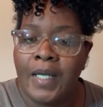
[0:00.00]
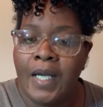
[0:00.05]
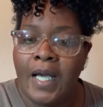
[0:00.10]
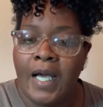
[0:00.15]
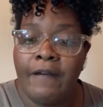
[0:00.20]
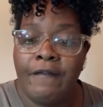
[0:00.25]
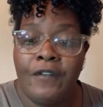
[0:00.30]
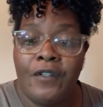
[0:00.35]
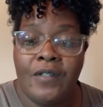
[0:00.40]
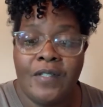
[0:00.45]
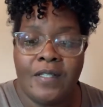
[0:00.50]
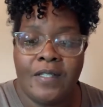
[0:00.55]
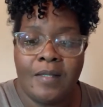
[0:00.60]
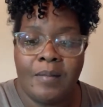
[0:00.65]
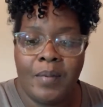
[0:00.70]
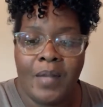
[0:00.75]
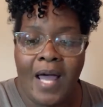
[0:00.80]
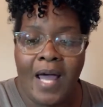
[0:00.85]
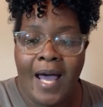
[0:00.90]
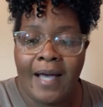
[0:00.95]
I've used the
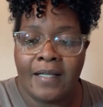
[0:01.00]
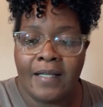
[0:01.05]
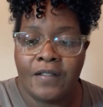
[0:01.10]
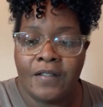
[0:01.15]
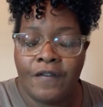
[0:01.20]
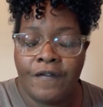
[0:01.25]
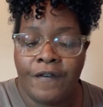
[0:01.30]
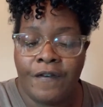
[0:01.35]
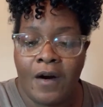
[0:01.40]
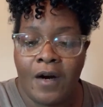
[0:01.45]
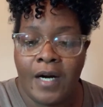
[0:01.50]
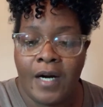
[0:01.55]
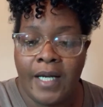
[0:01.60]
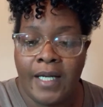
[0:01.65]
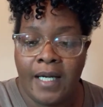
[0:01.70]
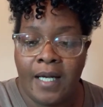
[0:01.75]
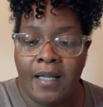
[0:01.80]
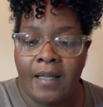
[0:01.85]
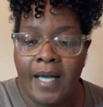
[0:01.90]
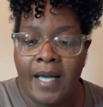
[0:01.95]
black so far
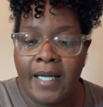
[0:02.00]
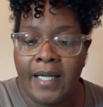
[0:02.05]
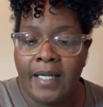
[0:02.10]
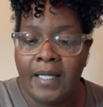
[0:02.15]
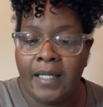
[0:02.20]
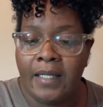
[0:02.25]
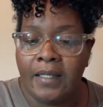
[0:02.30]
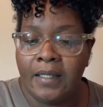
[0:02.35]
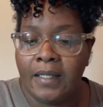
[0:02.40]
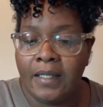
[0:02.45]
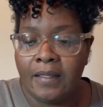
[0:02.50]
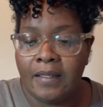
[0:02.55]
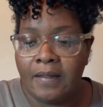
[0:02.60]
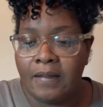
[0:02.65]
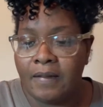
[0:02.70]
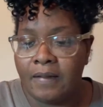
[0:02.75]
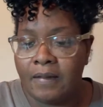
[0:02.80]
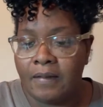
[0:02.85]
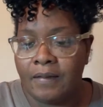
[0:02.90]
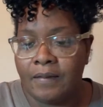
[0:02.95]
and I like it.
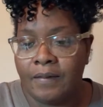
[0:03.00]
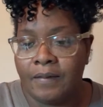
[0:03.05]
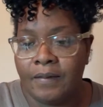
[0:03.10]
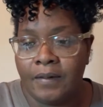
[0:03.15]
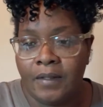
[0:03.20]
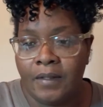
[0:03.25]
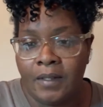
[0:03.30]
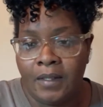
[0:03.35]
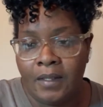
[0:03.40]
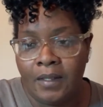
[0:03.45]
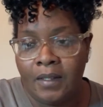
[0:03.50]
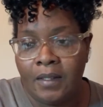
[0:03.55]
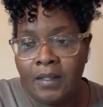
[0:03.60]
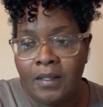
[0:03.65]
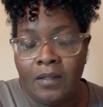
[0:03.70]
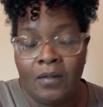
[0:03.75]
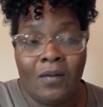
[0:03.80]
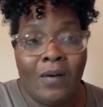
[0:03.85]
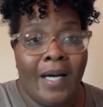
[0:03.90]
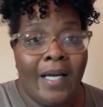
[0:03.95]
It's
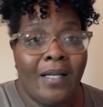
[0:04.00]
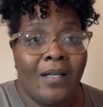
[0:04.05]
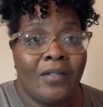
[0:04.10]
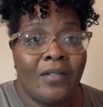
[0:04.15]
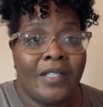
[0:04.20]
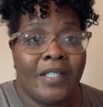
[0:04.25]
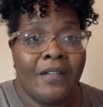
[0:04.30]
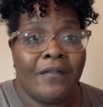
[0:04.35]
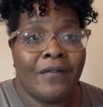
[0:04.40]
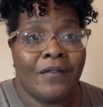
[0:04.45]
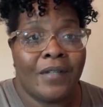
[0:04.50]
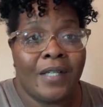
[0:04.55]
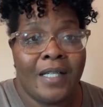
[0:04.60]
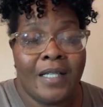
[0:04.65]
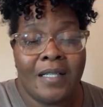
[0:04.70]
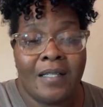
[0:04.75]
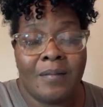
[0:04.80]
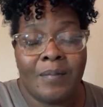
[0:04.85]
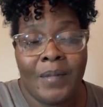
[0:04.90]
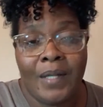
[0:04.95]
quite
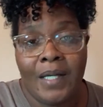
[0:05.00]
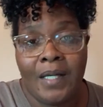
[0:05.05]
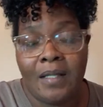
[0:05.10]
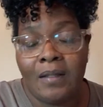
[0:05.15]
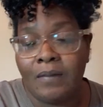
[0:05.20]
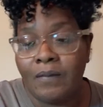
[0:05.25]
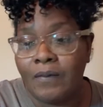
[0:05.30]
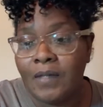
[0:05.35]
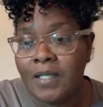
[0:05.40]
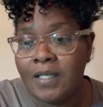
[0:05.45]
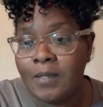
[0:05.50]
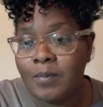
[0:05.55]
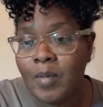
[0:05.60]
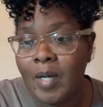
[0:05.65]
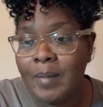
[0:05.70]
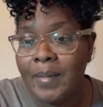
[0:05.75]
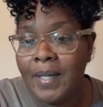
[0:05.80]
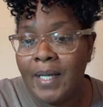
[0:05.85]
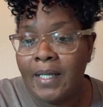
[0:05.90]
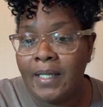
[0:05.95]
odiferous, but what
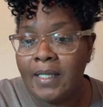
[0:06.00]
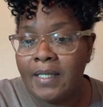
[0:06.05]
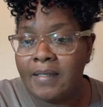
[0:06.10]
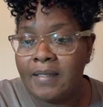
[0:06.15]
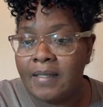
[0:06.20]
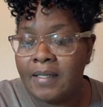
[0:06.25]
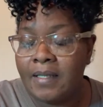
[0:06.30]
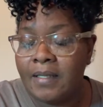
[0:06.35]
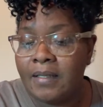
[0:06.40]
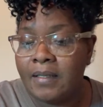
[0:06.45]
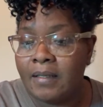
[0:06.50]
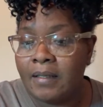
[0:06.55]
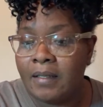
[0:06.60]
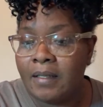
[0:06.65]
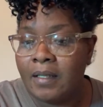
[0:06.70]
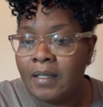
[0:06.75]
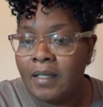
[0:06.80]
spray paint isn't?